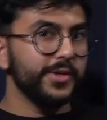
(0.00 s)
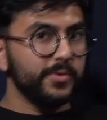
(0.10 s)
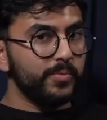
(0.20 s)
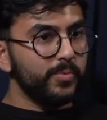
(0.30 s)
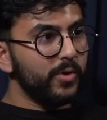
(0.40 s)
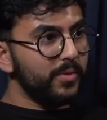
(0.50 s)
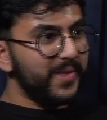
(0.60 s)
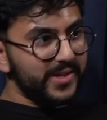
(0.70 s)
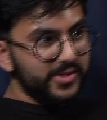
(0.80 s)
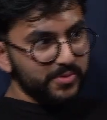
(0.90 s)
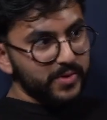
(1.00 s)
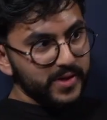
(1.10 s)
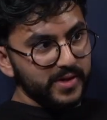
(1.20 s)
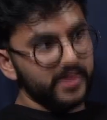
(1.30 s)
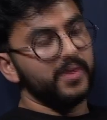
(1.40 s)
what made you want
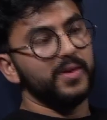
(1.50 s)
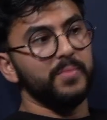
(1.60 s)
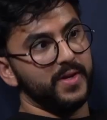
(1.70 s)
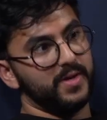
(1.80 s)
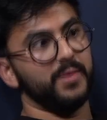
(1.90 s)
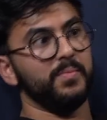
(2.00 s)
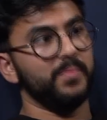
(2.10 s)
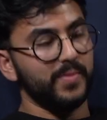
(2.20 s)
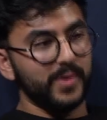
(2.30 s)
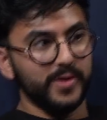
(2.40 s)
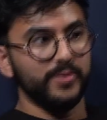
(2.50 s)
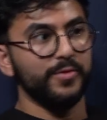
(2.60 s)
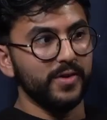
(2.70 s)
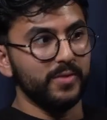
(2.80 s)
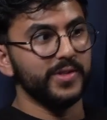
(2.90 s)
to become an
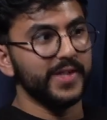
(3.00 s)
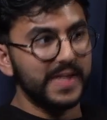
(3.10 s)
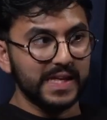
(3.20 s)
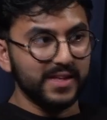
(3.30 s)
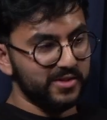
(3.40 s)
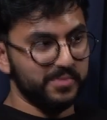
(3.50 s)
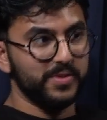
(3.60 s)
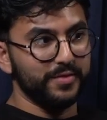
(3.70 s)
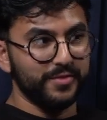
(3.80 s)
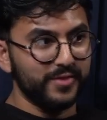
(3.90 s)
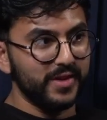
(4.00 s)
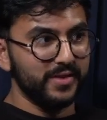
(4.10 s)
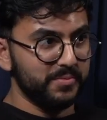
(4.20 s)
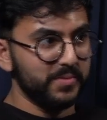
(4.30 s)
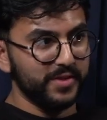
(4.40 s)
author? Was there any
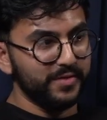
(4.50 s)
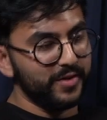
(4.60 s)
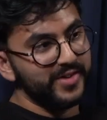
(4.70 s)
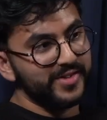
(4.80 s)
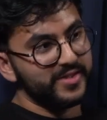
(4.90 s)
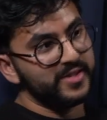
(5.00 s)
specific reason?